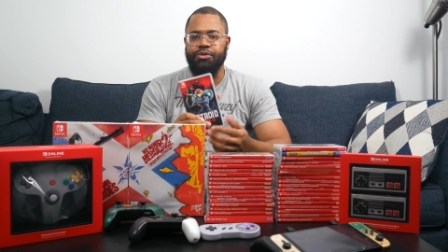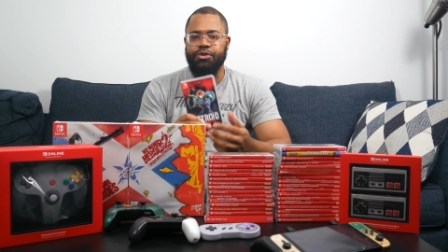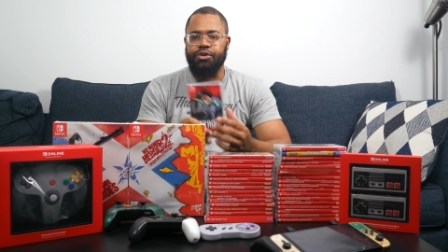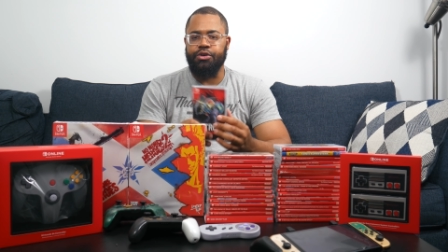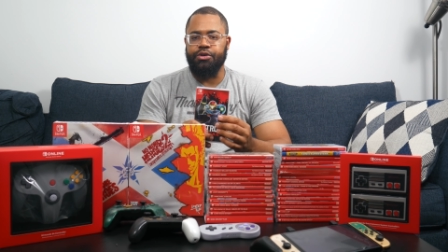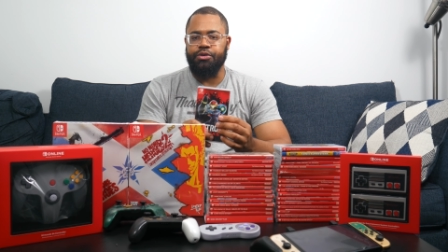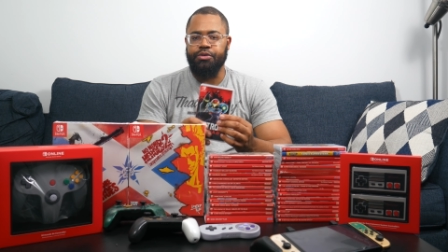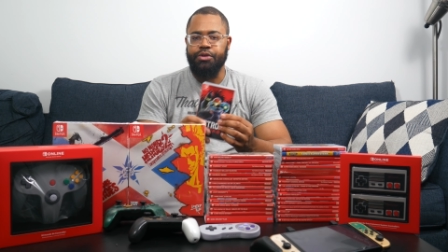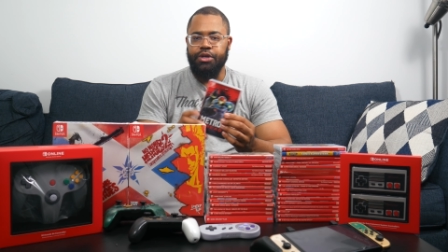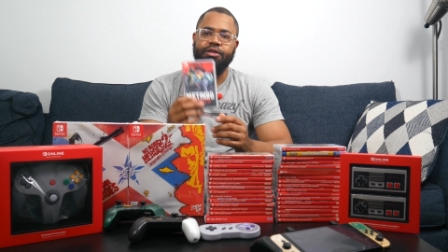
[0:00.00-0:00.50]

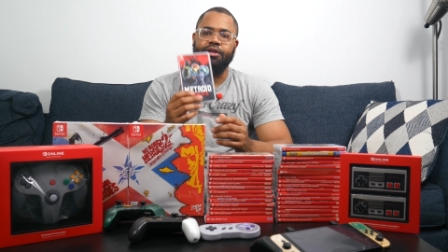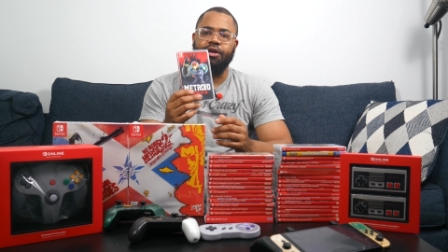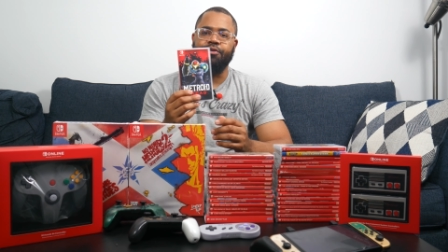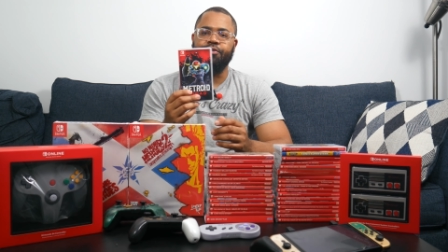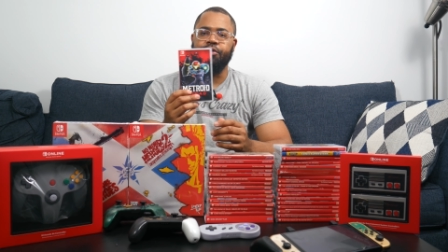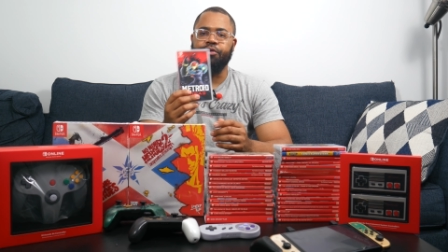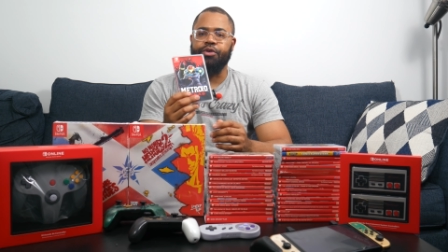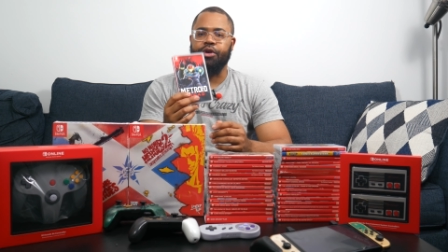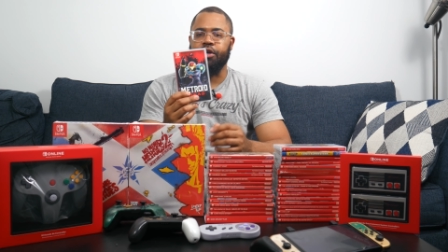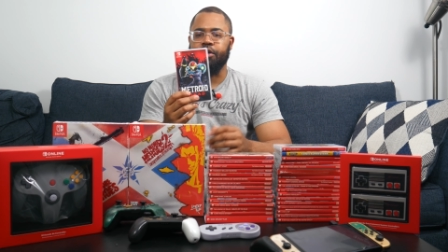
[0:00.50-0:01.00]
so
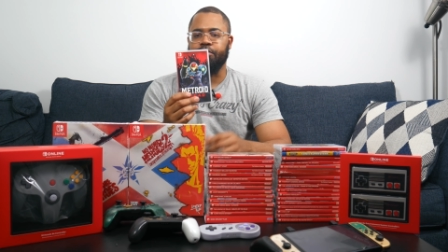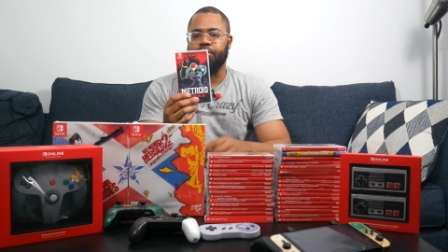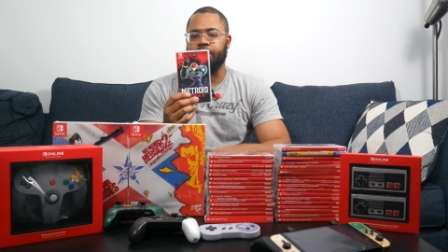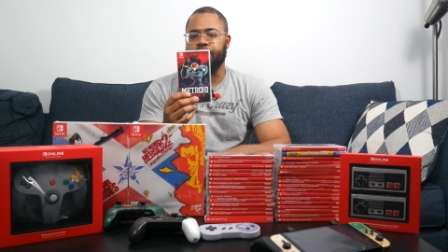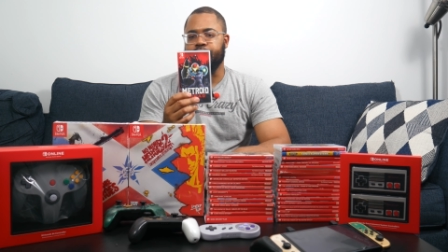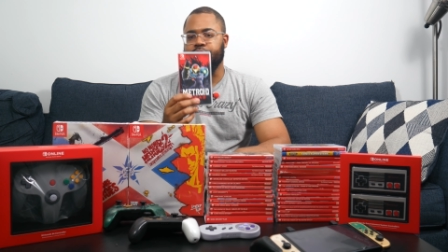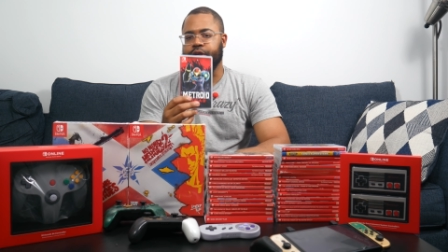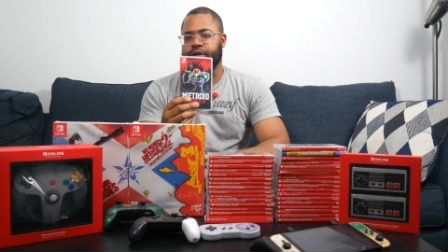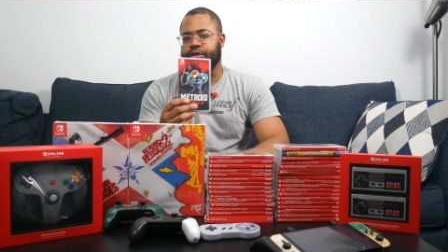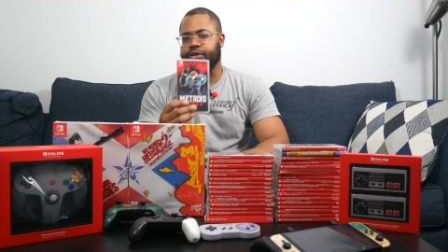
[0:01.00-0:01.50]
definitely
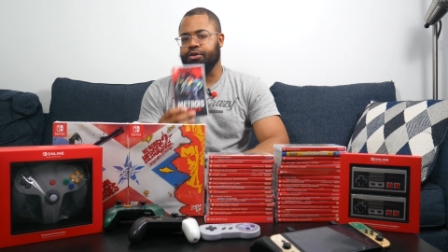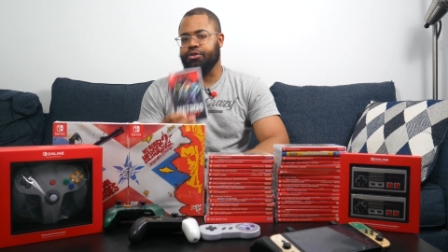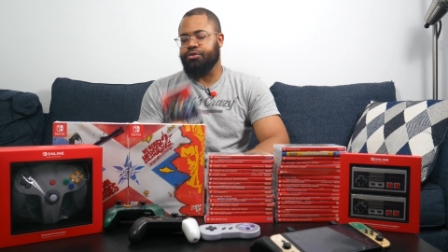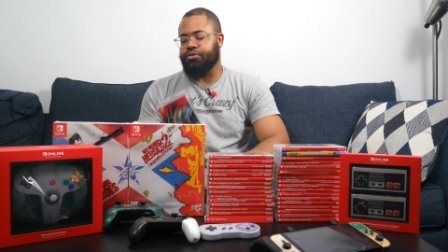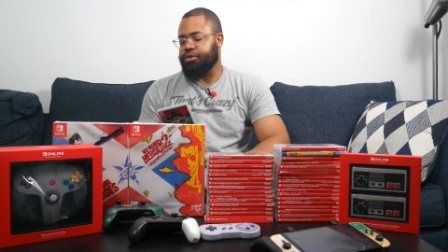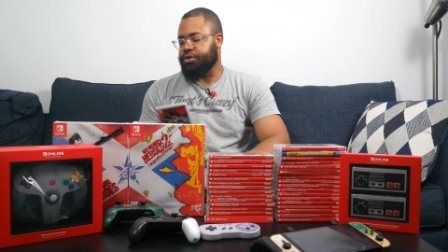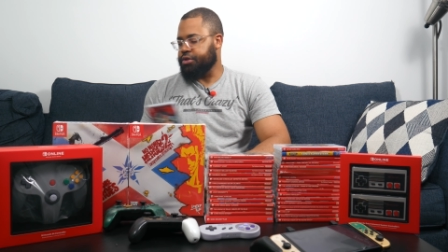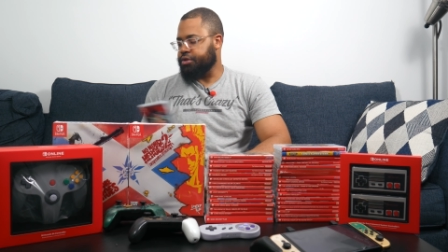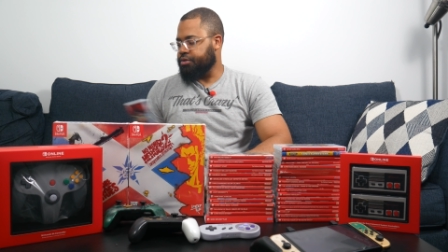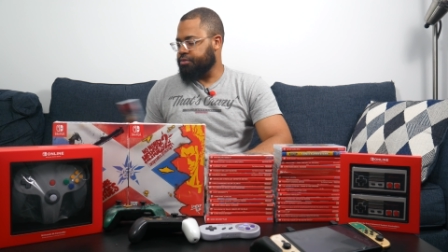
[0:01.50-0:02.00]
recommend picking this
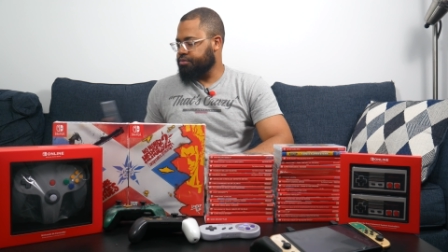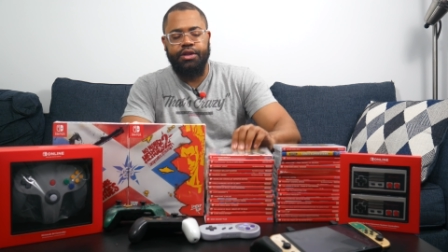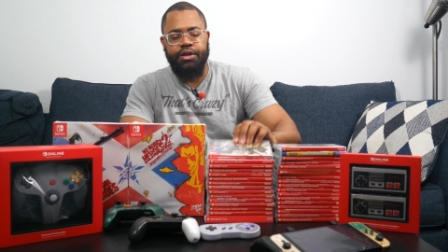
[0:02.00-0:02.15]
one up.